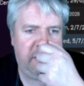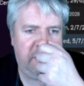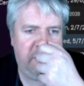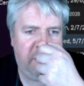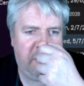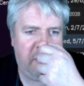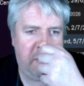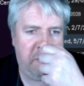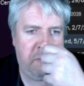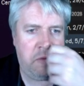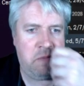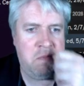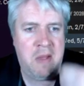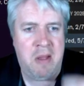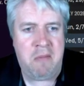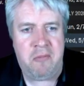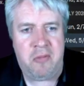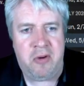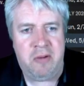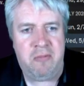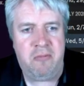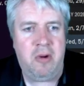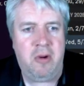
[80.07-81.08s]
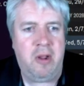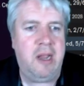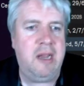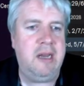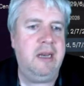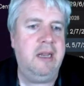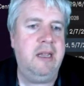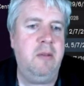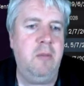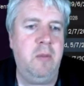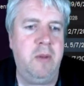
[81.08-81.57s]
if I'm remembering
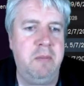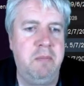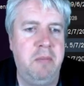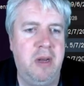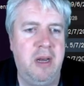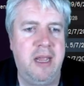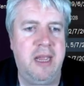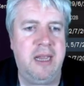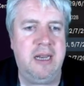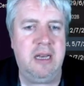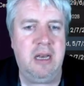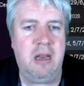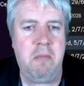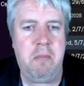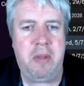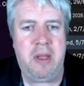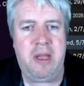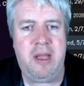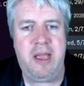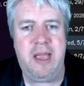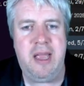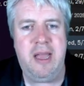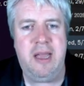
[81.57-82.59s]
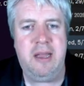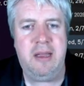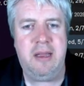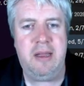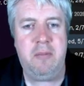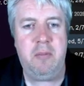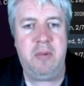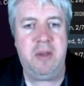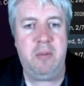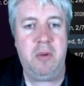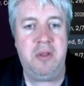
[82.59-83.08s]
rightly, we played Liepāja
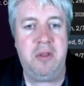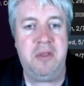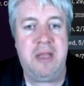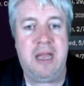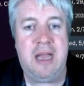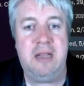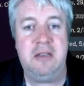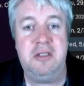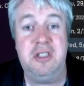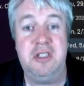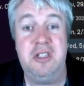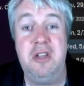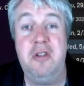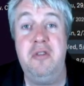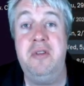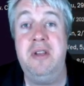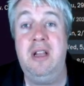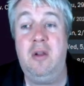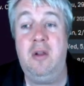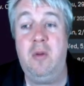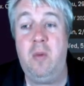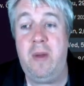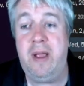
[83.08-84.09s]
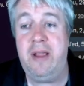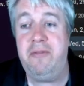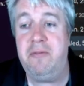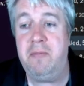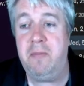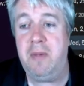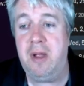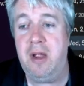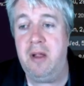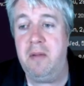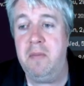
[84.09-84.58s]
and we won that 2-0 away
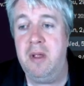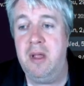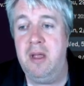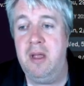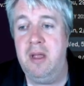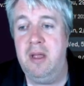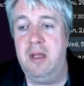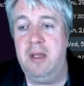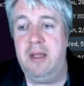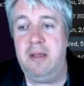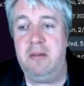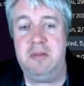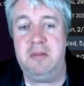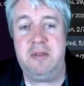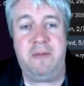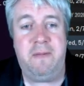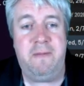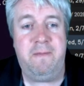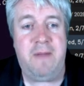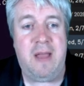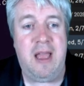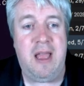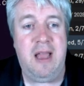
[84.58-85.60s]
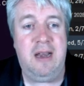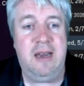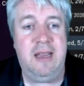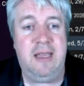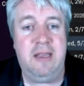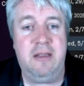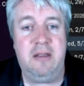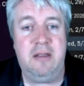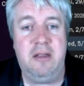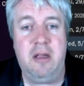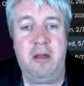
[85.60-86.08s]
from home. It was a
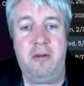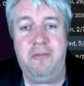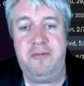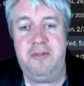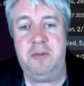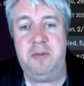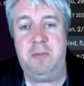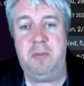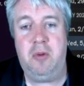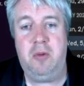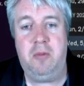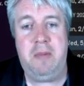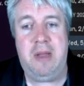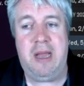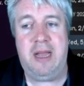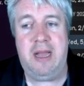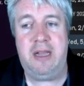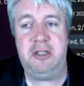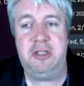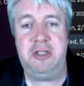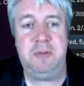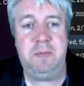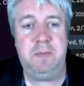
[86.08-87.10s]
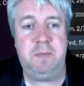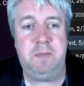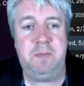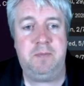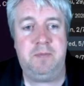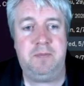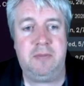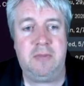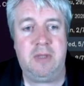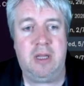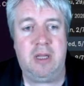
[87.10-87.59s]
fairly comfortable match.
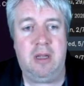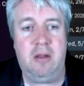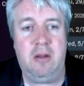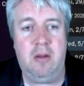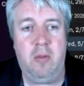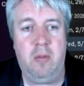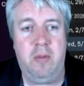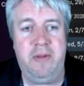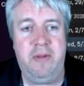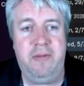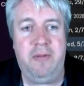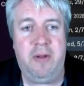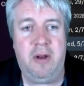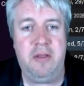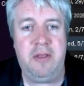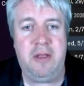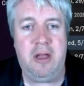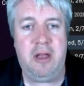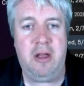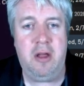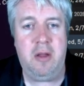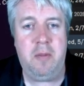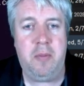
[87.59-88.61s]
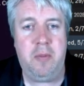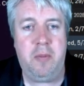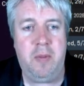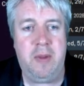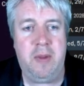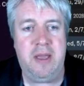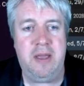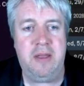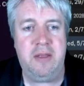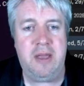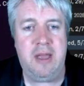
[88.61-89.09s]
We followed that up
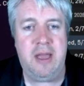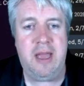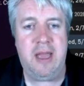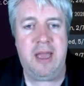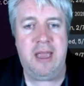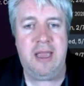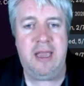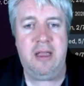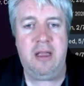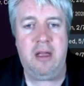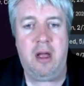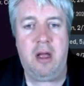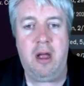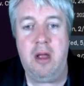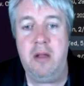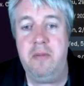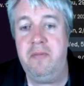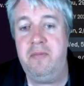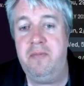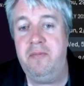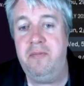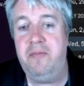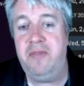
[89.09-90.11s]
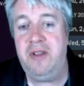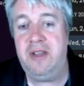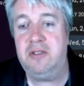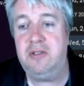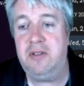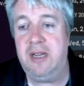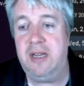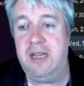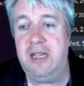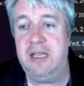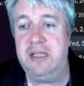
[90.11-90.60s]
with a home
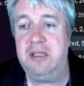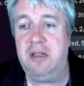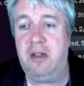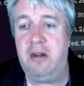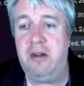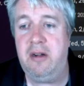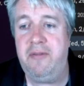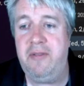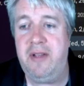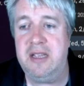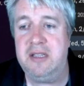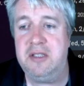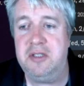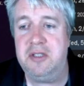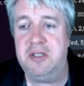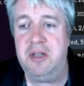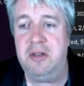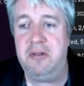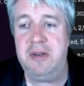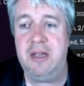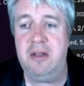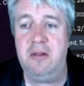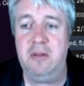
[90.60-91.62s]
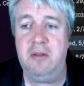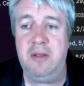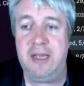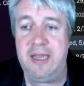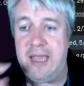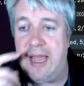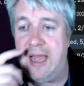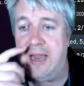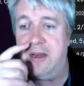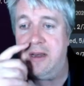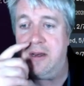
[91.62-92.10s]
victory against RFS, 2-0
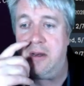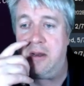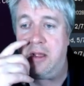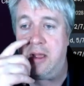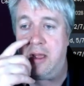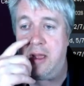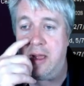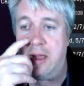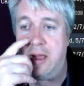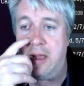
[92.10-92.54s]
again,